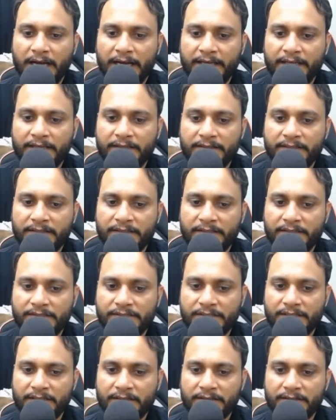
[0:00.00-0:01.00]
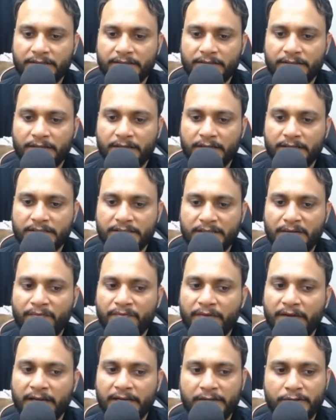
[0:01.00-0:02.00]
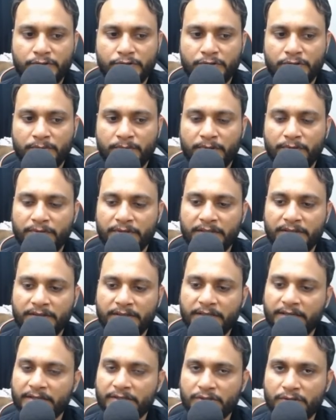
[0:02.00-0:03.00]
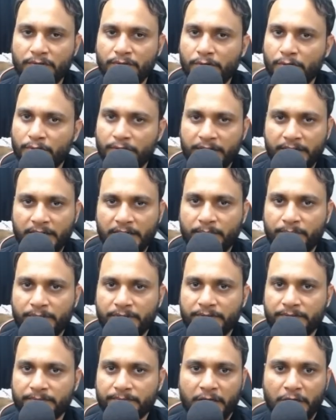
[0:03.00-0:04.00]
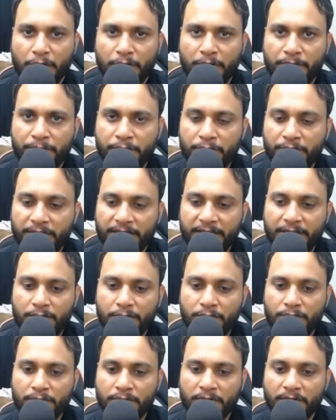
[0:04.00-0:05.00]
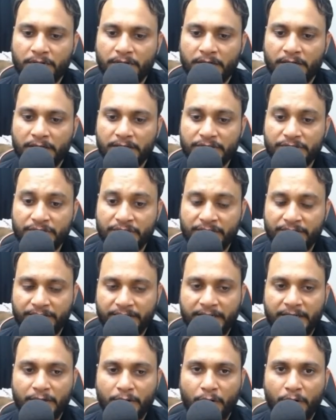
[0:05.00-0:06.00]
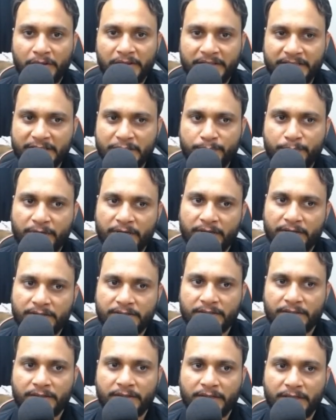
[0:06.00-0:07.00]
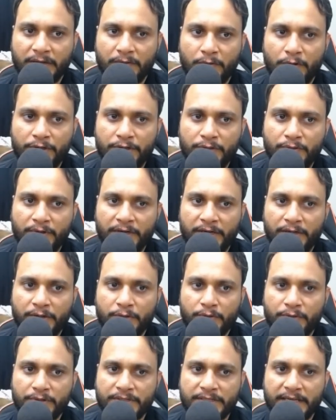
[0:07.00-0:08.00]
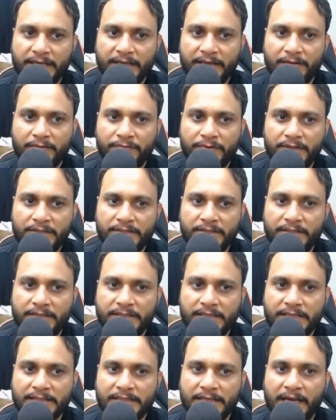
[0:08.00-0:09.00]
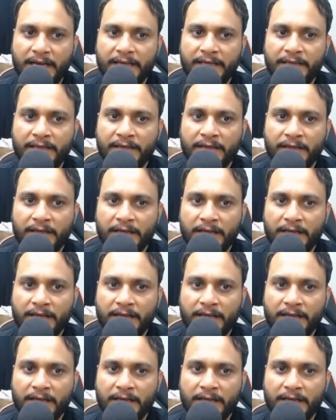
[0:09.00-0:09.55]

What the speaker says: ith and the jth sum value should be within the range of lower and upper. Now, if you try to generate all these pairs, then what you can do is I can fix this as I,